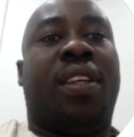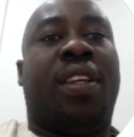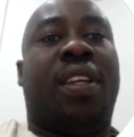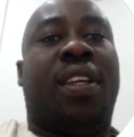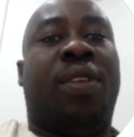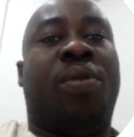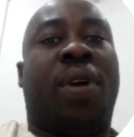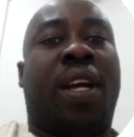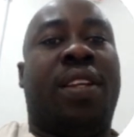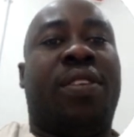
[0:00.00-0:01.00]
in your
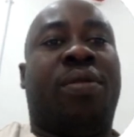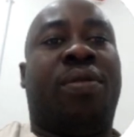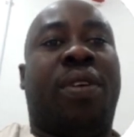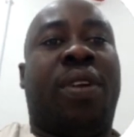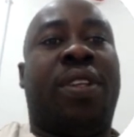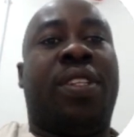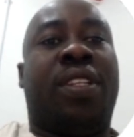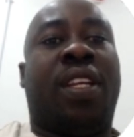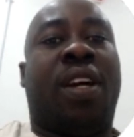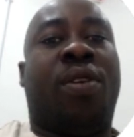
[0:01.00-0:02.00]
country of origin
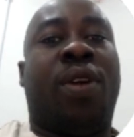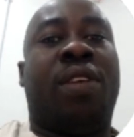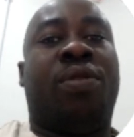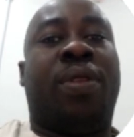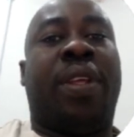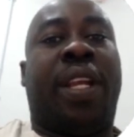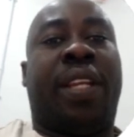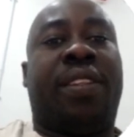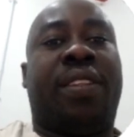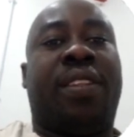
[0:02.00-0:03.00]
in accordance to the
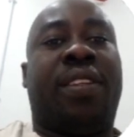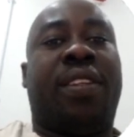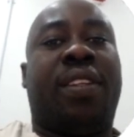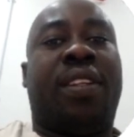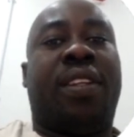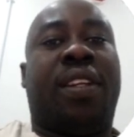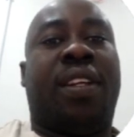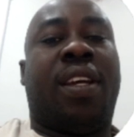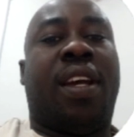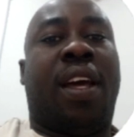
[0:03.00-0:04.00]
rate
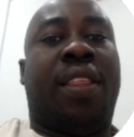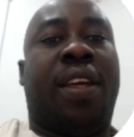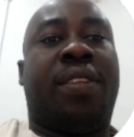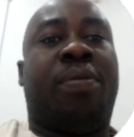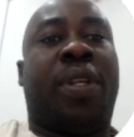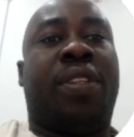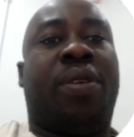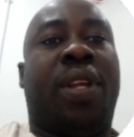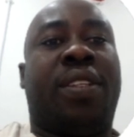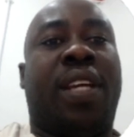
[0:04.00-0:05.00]
at that
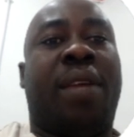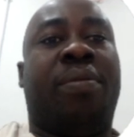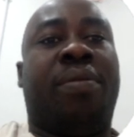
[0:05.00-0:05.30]
particular time.